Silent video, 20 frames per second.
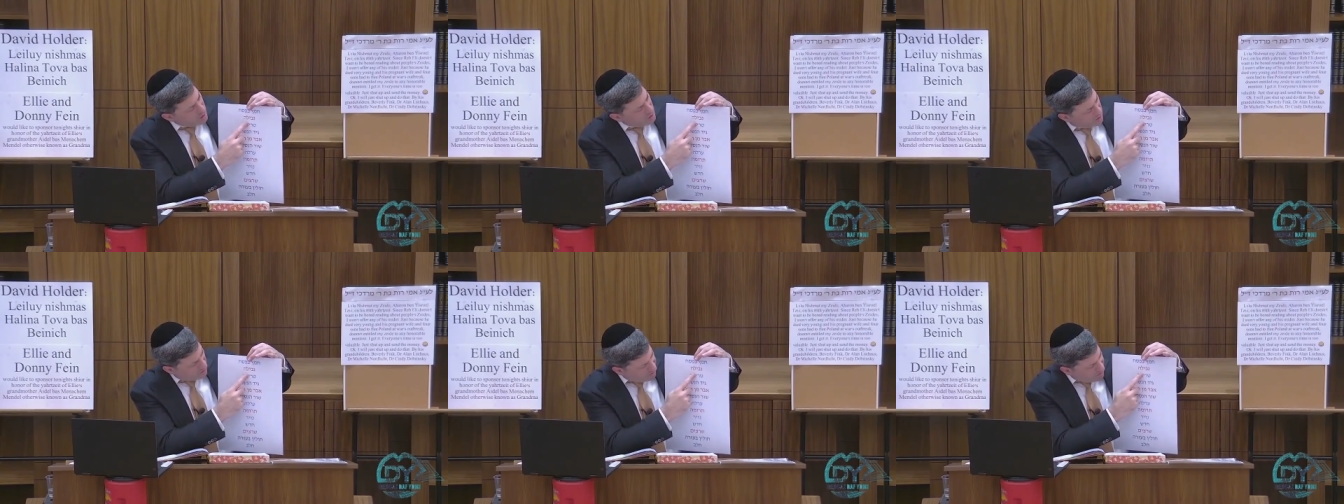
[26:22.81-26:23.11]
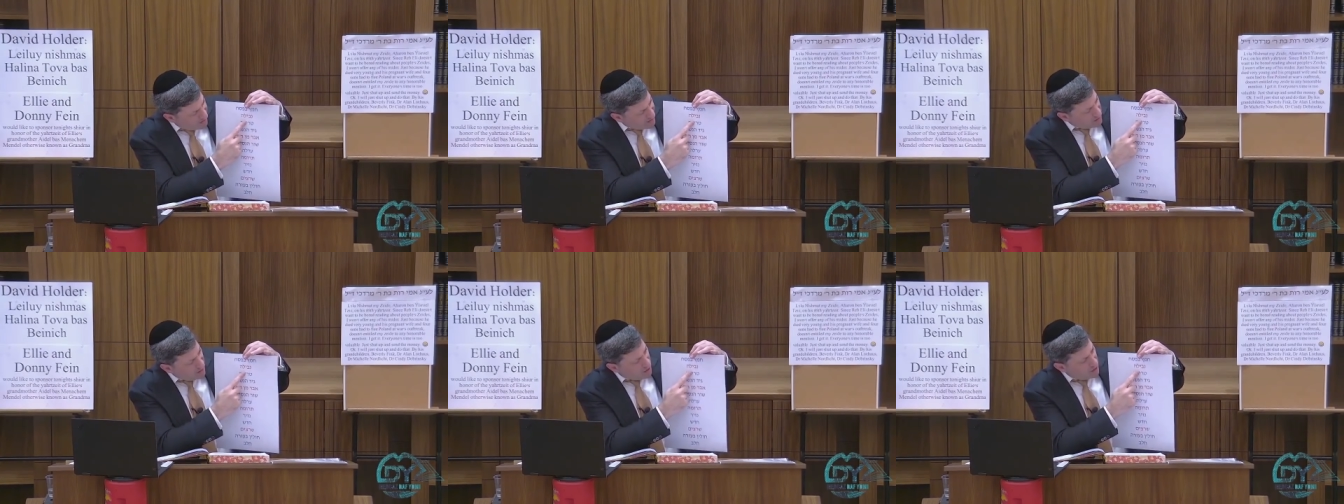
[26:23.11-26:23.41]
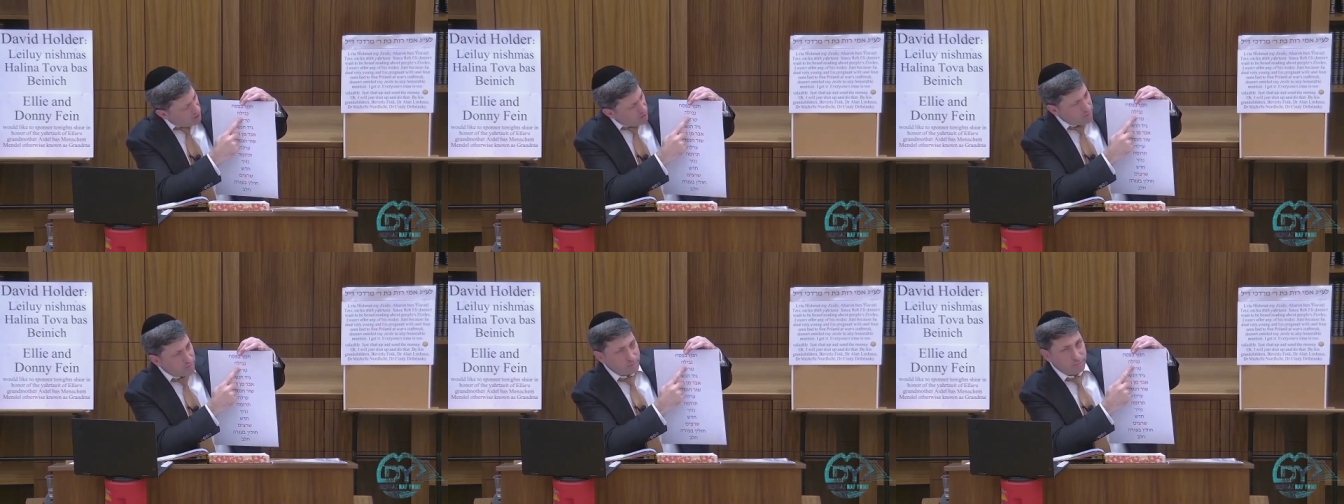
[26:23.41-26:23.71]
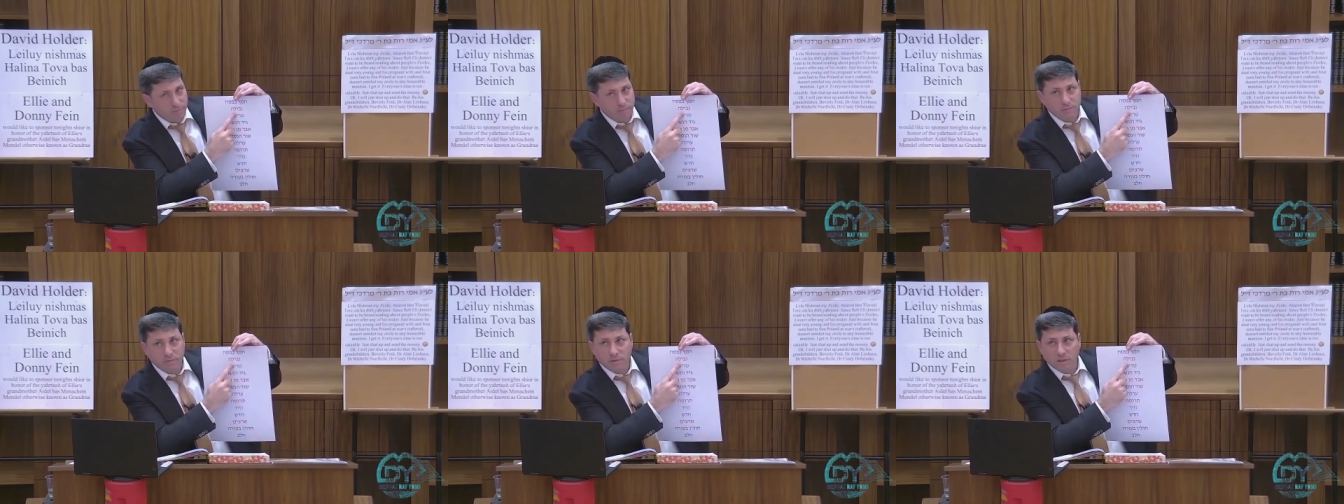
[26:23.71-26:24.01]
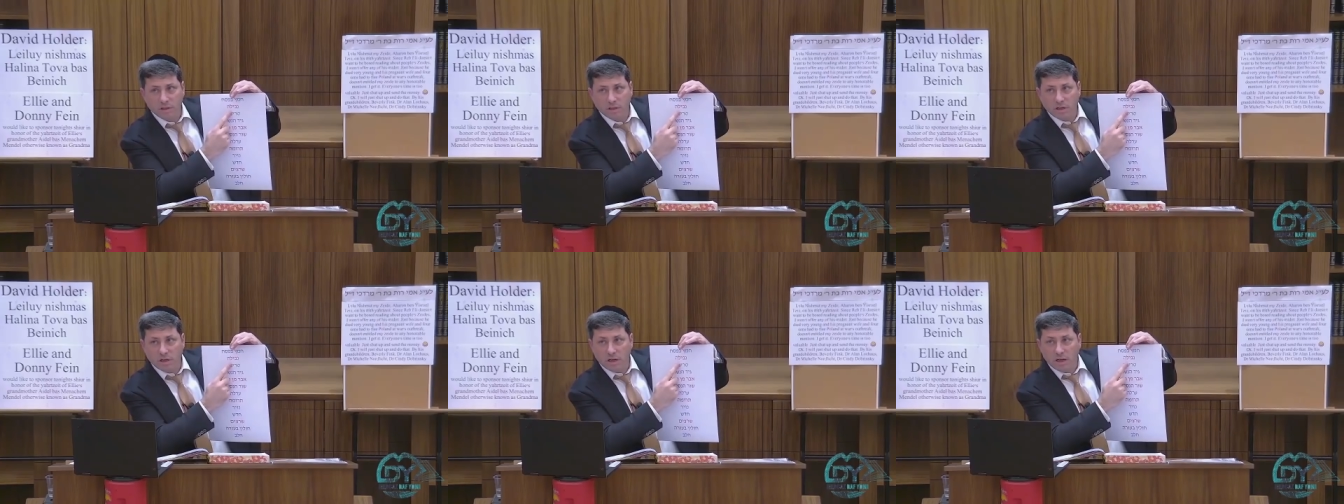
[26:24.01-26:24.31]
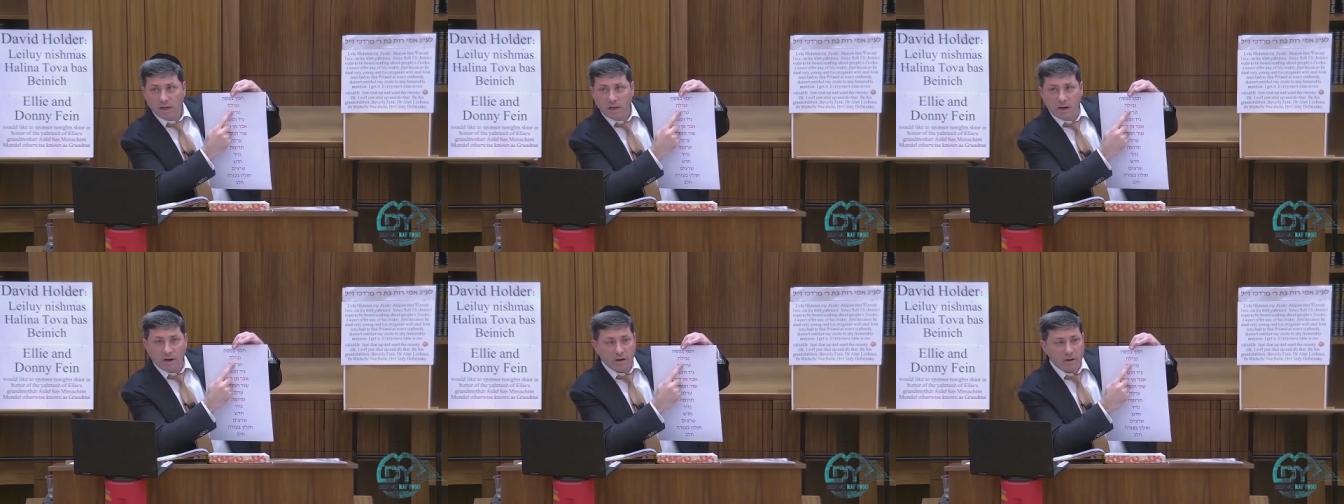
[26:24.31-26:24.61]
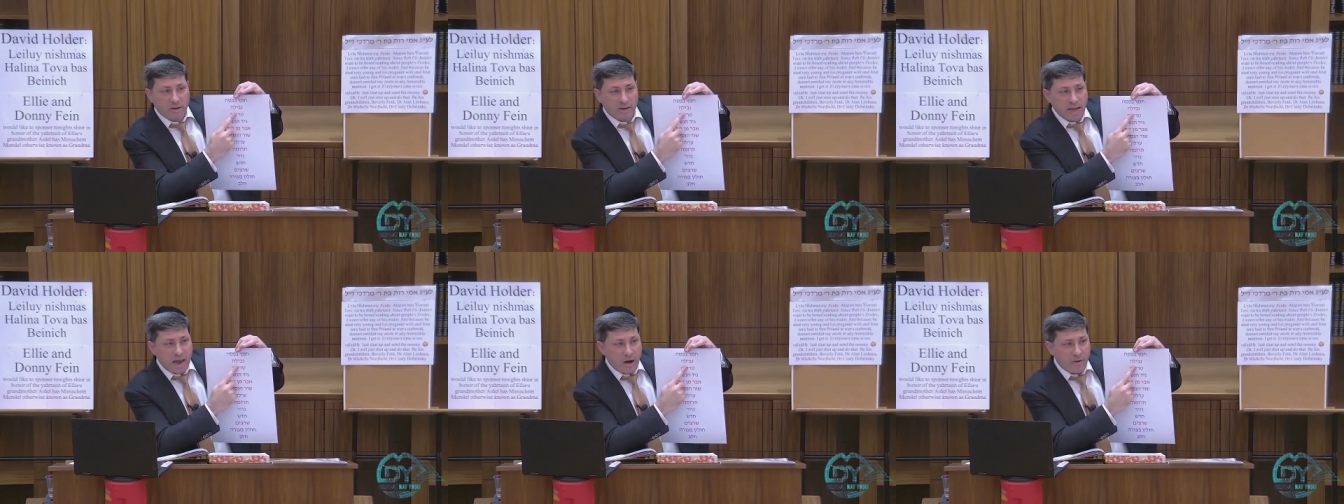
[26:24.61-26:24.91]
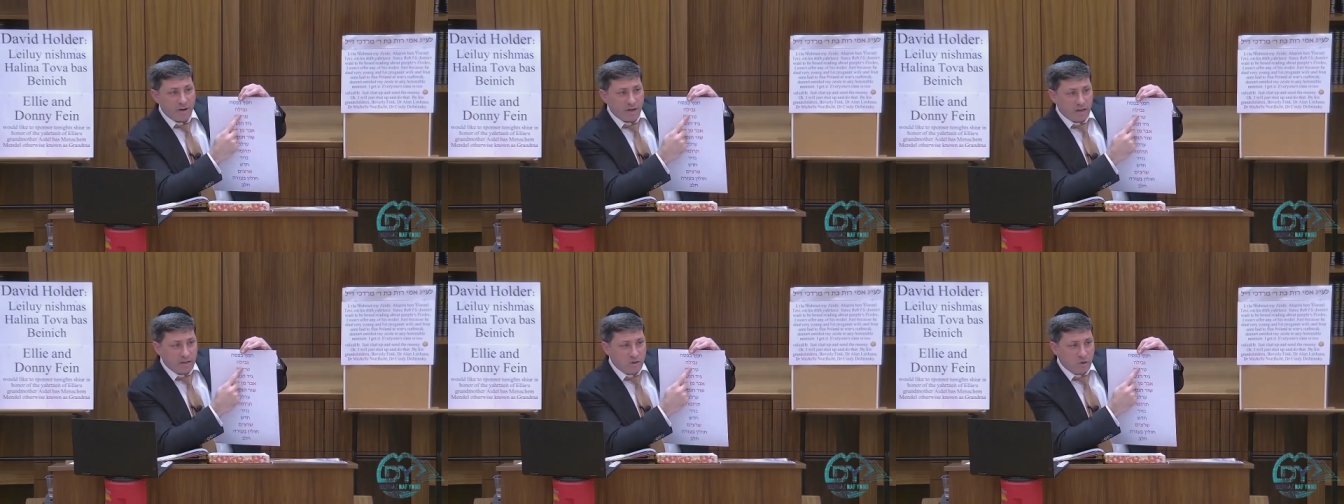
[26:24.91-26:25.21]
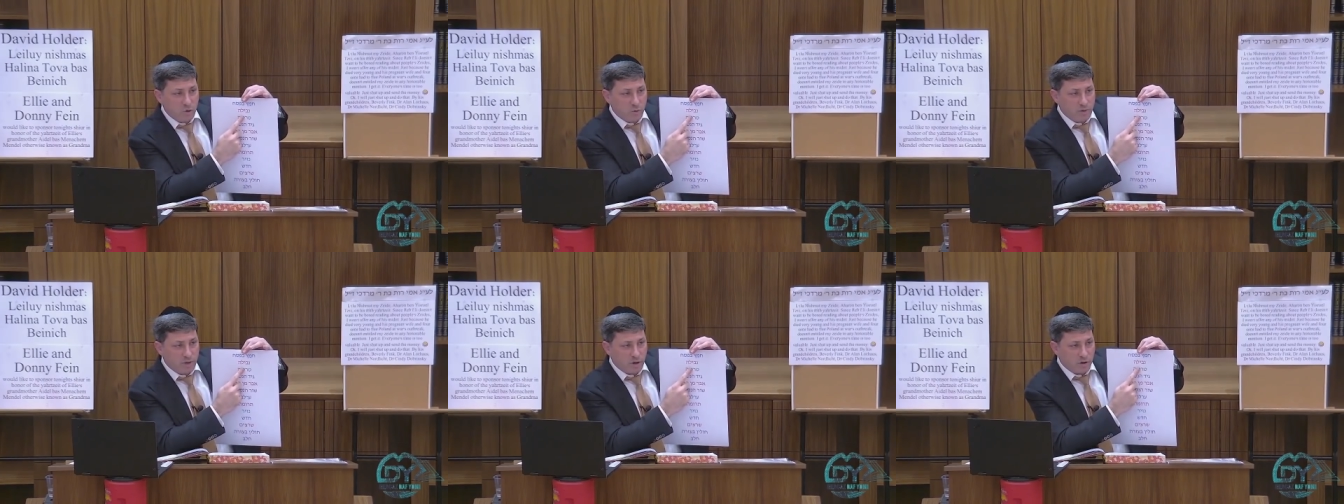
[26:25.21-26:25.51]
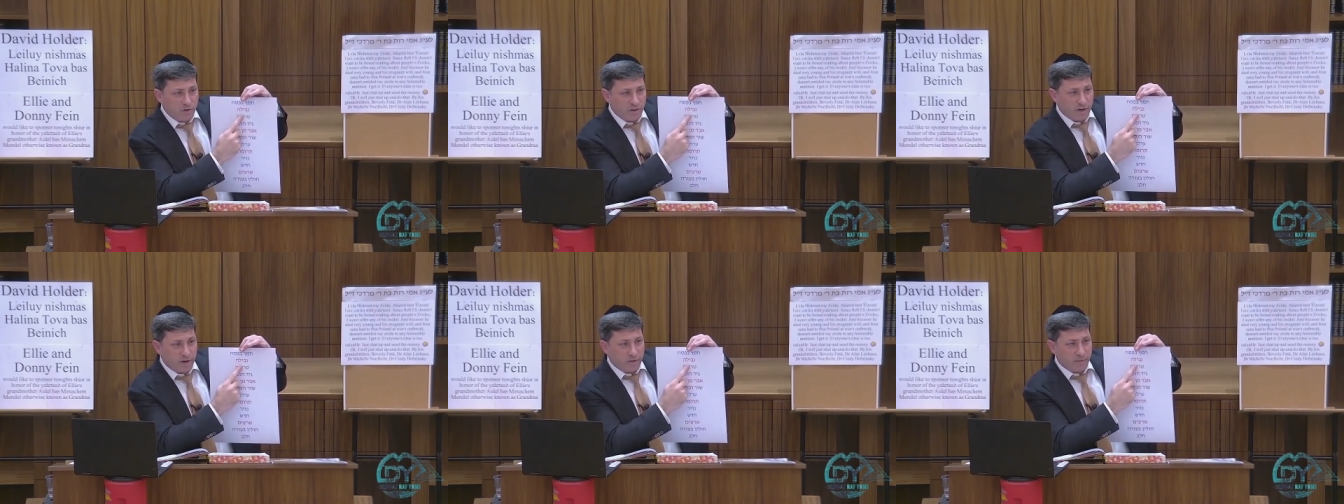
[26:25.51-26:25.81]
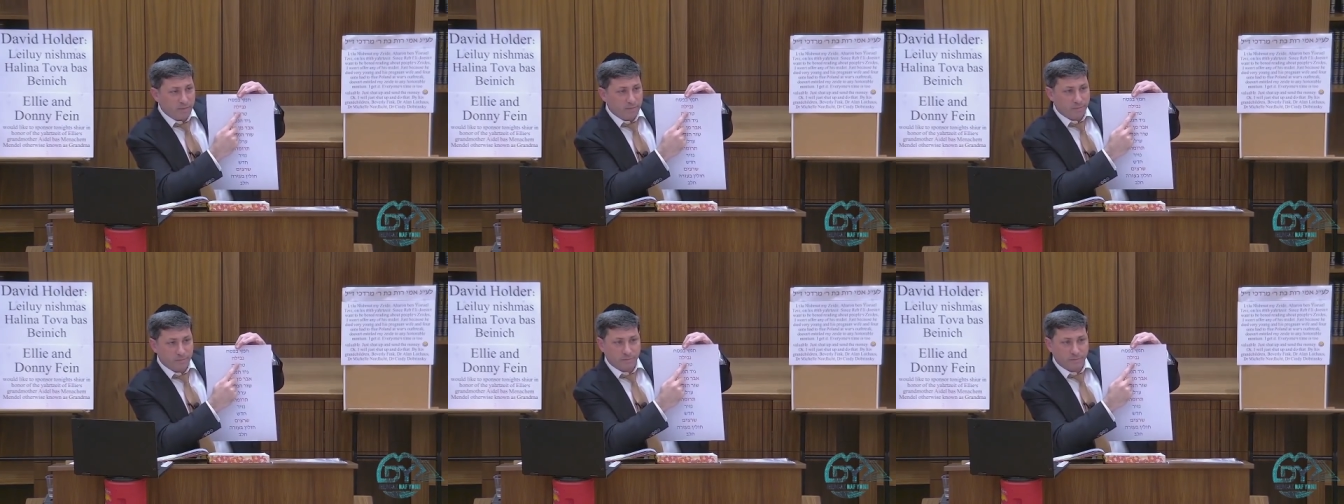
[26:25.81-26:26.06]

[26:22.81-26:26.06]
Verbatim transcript: Nevela, here, Gary, you could zoom in over here.